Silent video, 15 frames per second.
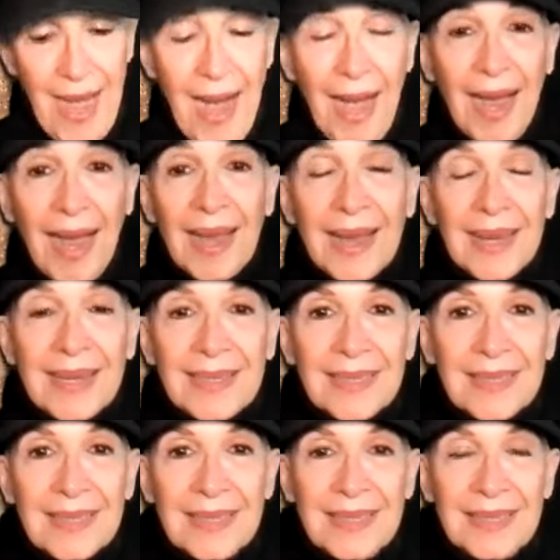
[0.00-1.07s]
I
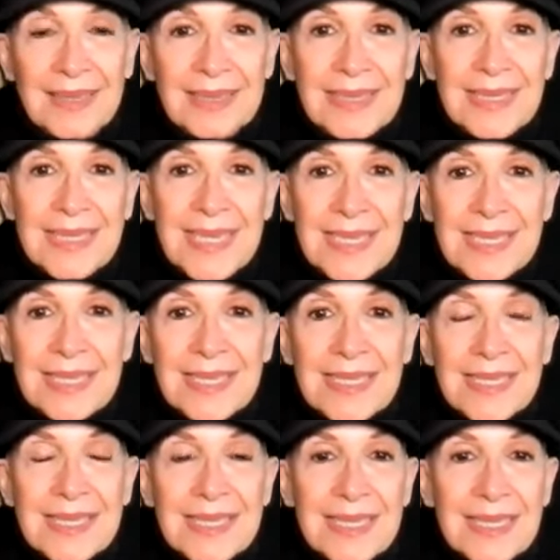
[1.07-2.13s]

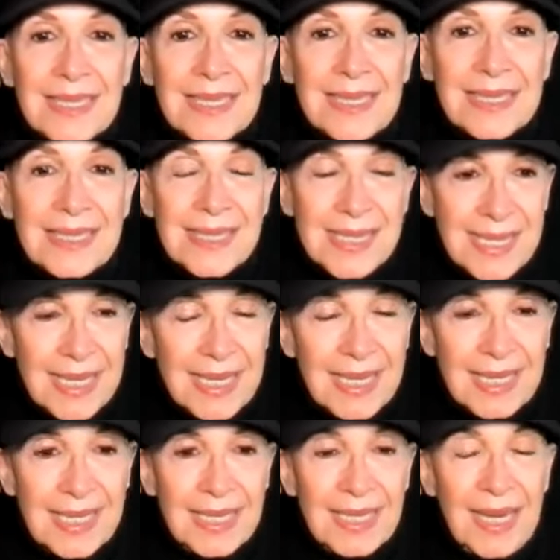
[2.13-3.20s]
didn't
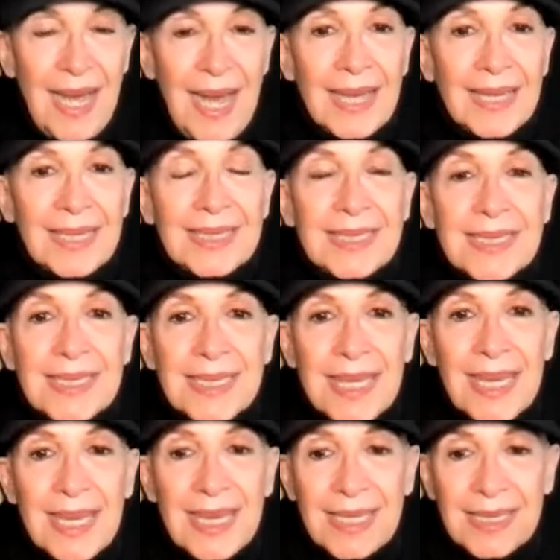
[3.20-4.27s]
see, I didn't
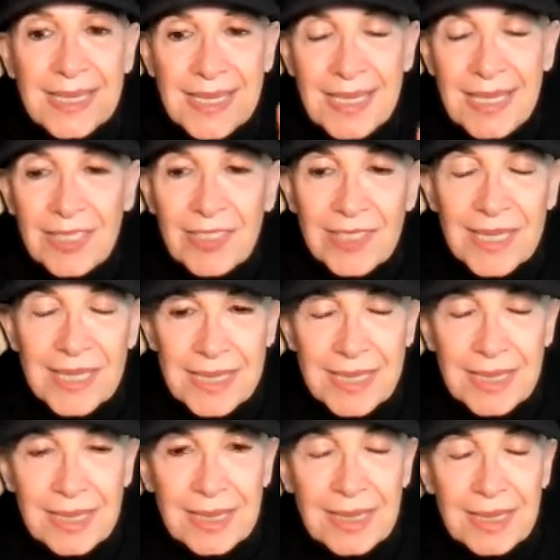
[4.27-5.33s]
take
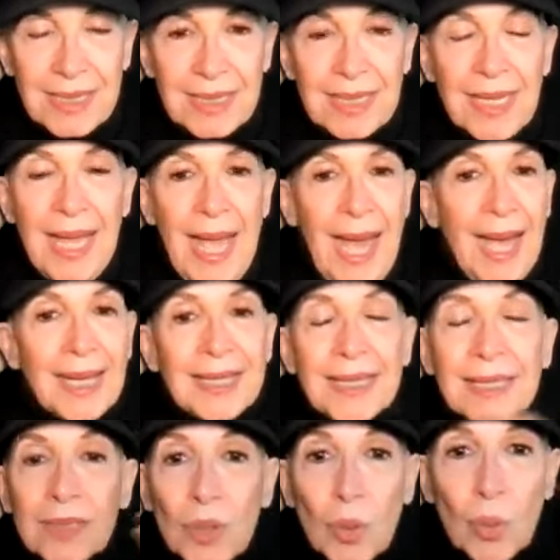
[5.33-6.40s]
seriously, I
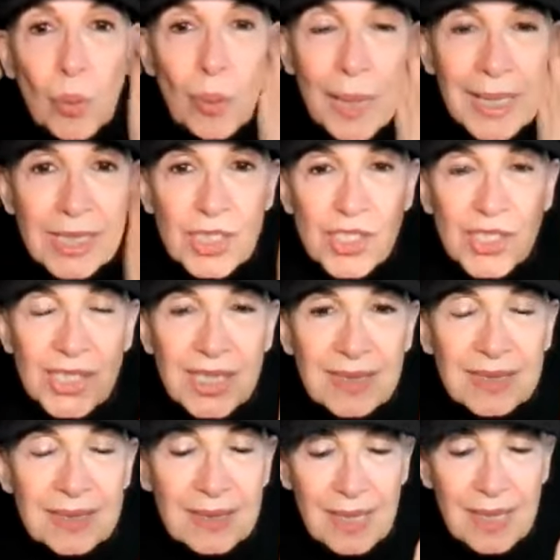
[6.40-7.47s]
didn't
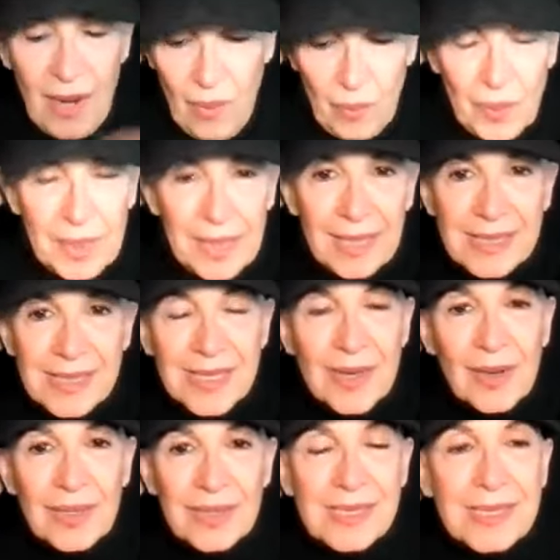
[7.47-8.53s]
question when I
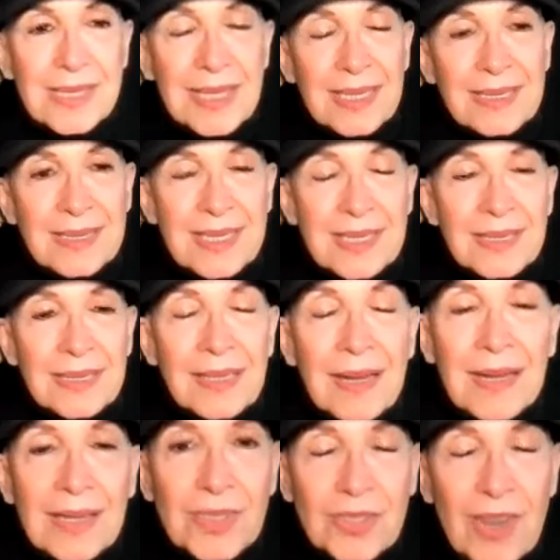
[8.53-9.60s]
saw these things in the
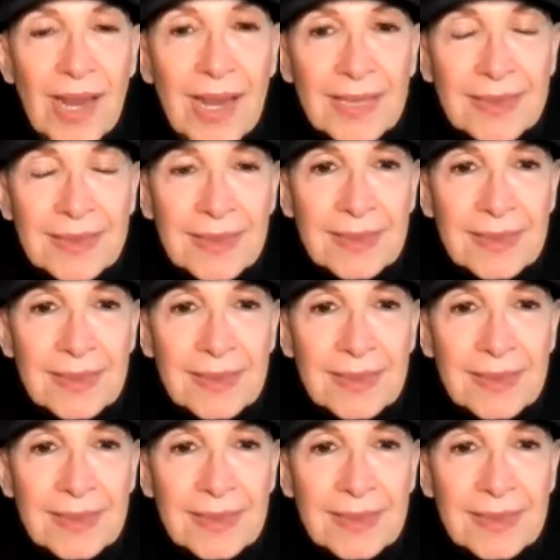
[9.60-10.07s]
contract.